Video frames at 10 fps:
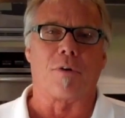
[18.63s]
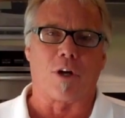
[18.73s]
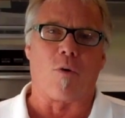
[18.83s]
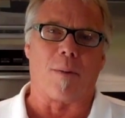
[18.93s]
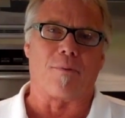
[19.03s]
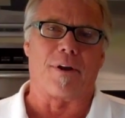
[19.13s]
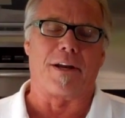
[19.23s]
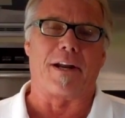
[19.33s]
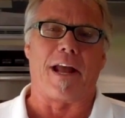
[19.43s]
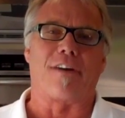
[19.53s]

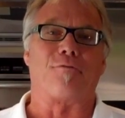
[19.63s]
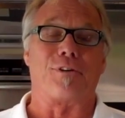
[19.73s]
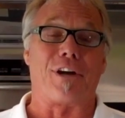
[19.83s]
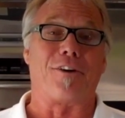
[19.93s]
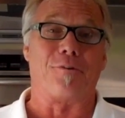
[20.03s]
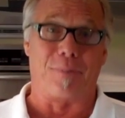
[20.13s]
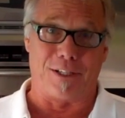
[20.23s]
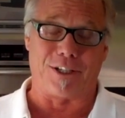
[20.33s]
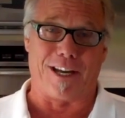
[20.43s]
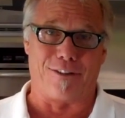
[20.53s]
Incorporated out of Redondo
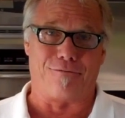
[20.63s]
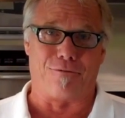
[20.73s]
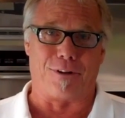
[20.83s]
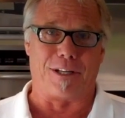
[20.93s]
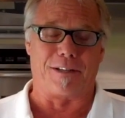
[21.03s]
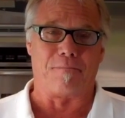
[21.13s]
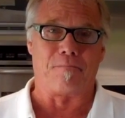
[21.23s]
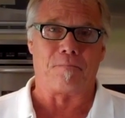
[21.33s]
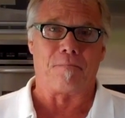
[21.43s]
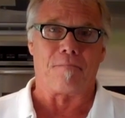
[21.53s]
Beach, California.
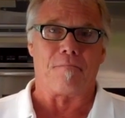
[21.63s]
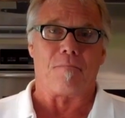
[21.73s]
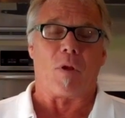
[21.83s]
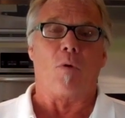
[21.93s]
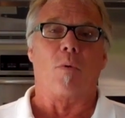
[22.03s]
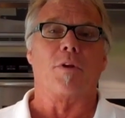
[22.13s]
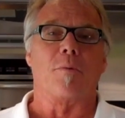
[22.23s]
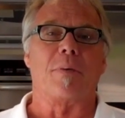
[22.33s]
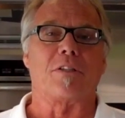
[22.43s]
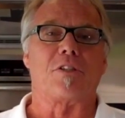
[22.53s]
We're in the
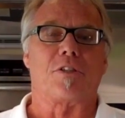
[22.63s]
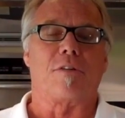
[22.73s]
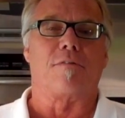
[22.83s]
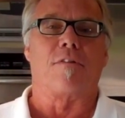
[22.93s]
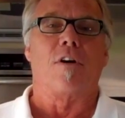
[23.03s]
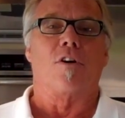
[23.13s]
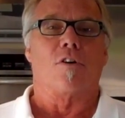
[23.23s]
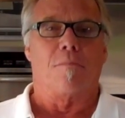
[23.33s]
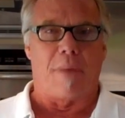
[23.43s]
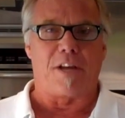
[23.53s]
business of
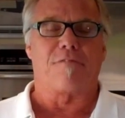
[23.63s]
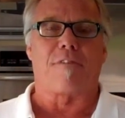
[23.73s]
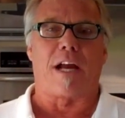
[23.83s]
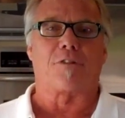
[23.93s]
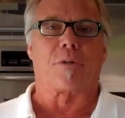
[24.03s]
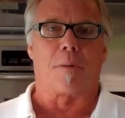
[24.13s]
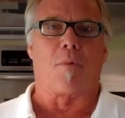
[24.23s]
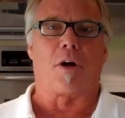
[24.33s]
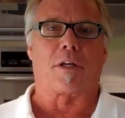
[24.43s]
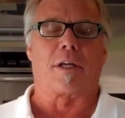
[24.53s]
manufacturing and
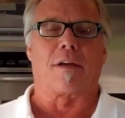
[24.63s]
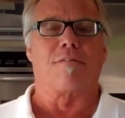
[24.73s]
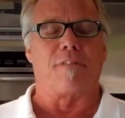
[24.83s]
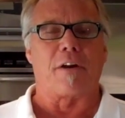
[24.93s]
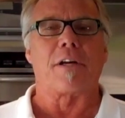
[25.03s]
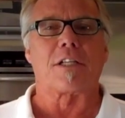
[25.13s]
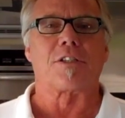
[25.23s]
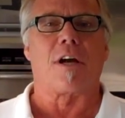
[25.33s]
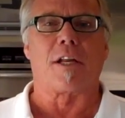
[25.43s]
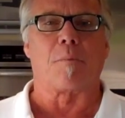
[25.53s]
marketing a very
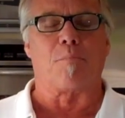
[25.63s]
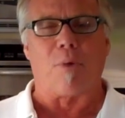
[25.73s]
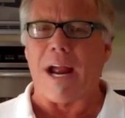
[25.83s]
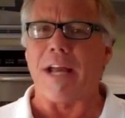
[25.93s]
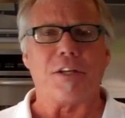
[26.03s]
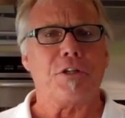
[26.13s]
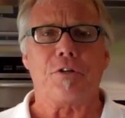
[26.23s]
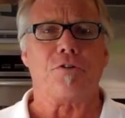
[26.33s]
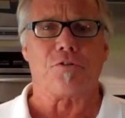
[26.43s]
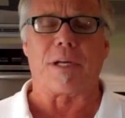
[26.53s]
exciting brand
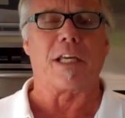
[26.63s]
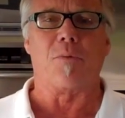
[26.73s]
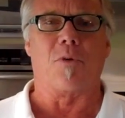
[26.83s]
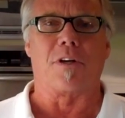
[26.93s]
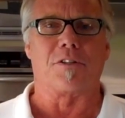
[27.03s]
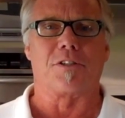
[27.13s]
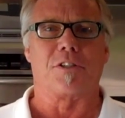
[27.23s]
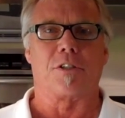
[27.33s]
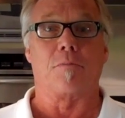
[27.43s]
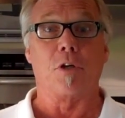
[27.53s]
new drinking water
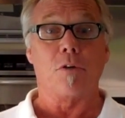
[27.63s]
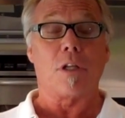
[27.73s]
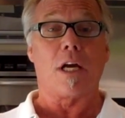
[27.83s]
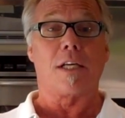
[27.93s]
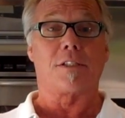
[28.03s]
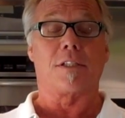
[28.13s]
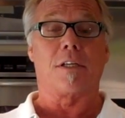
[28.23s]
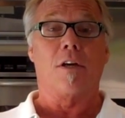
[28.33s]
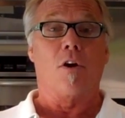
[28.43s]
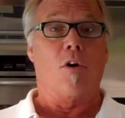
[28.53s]
system utilizing
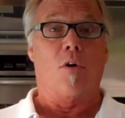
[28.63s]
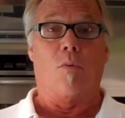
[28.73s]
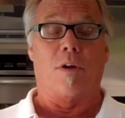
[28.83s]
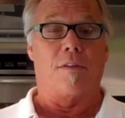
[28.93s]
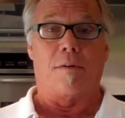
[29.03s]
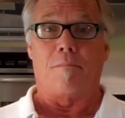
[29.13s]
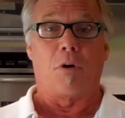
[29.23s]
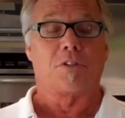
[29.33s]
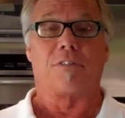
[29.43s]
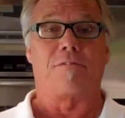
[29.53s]
one of the
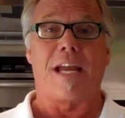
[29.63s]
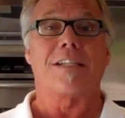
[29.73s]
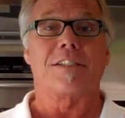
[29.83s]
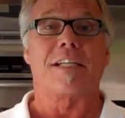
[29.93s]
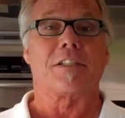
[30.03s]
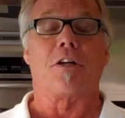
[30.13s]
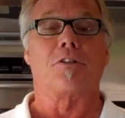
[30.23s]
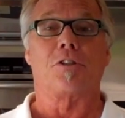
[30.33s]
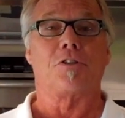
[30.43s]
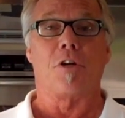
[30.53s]
most advanced
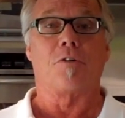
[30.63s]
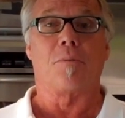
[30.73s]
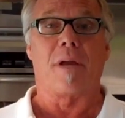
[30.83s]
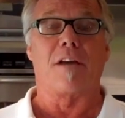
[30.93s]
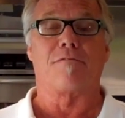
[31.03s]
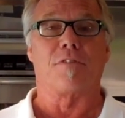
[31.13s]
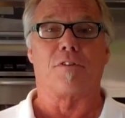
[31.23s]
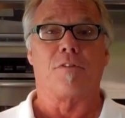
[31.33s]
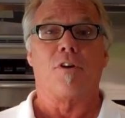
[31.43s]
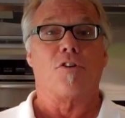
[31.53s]
technologies known to man for
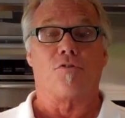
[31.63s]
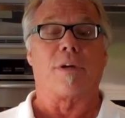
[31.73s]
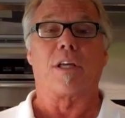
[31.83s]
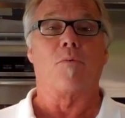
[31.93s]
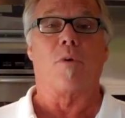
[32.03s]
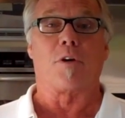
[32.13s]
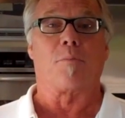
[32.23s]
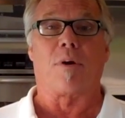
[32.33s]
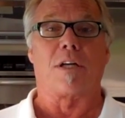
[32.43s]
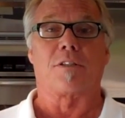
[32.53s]
the drinking water
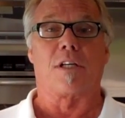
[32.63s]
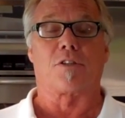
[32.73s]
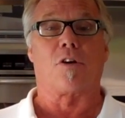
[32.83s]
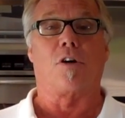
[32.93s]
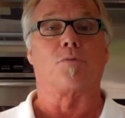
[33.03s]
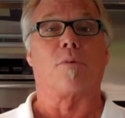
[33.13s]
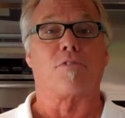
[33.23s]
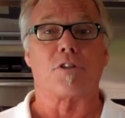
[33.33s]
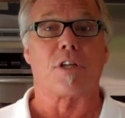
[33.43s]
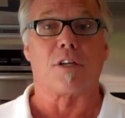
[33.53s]
process called
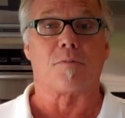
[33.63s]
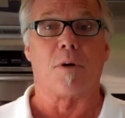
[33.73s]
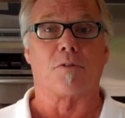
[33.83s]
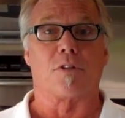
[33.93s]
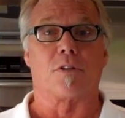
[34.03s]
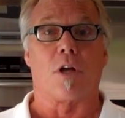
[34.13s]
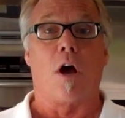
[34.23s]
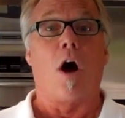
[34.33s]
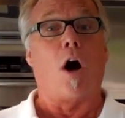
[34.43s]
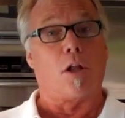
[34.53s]
reverse osmosis,
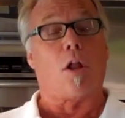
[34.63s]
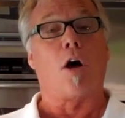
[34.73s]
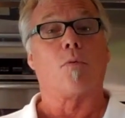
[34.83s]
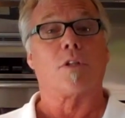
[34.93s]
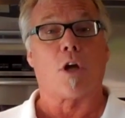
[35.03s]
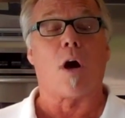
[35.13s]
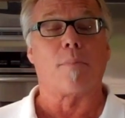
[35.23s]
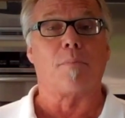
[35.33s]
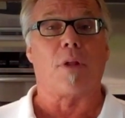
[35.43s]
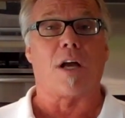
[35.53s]
along with
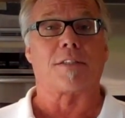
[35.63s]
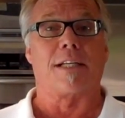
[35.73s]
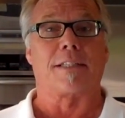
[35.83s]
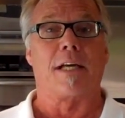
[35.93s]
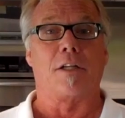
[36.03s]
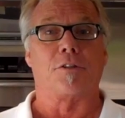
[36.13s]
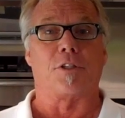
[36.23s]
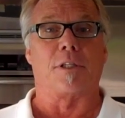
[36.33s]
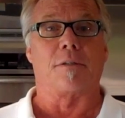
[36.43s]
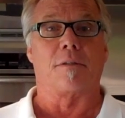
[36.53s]
carbon block technology.
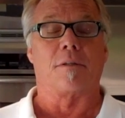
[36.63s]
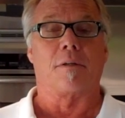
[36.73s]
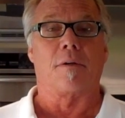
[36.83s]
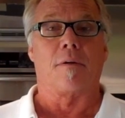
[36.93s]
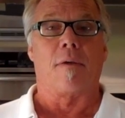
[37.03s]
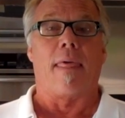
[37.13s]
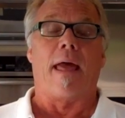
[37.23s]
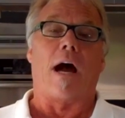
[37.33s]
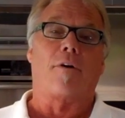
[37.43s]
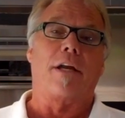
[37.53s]

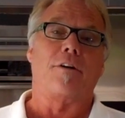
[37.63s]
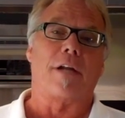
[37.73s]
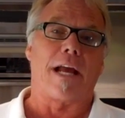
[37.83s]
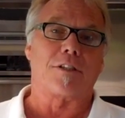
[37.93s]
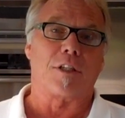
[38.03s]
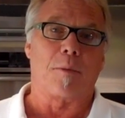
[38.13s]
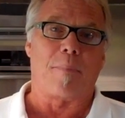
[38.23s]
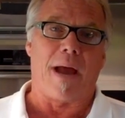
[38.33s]
Our internationally